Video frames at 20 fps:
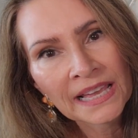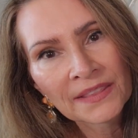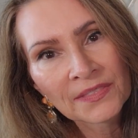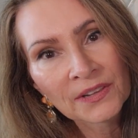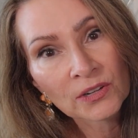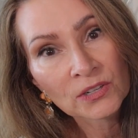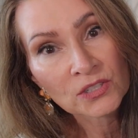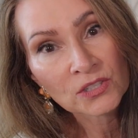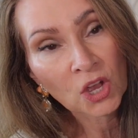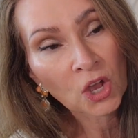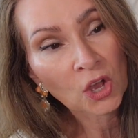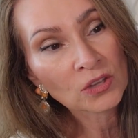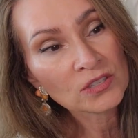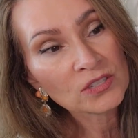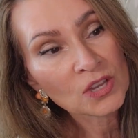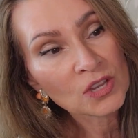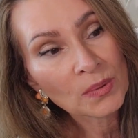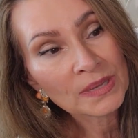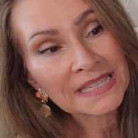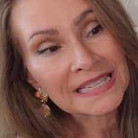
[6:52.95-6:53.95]
There's
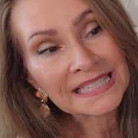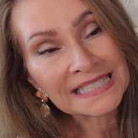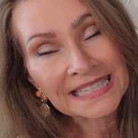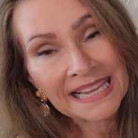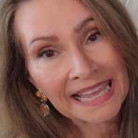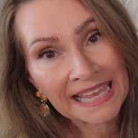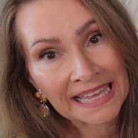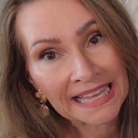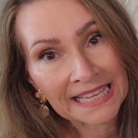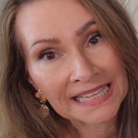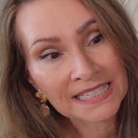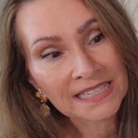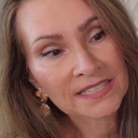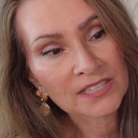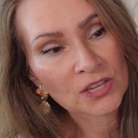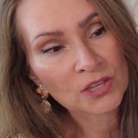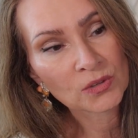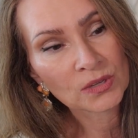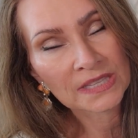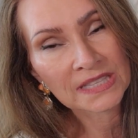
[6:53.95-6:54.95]
also a stand,
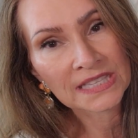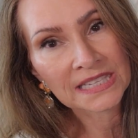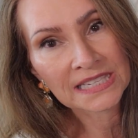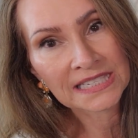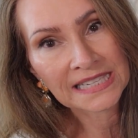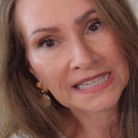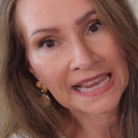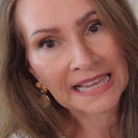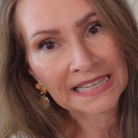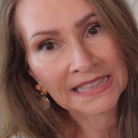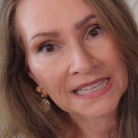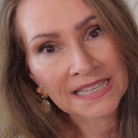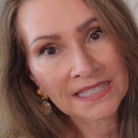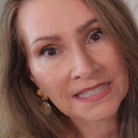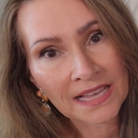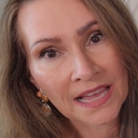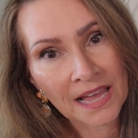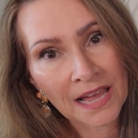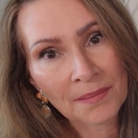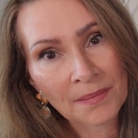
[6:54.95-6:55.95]
so you can stand
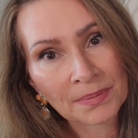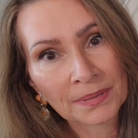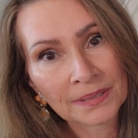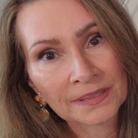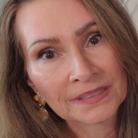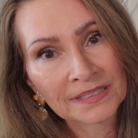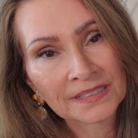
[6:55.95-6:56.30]
this up.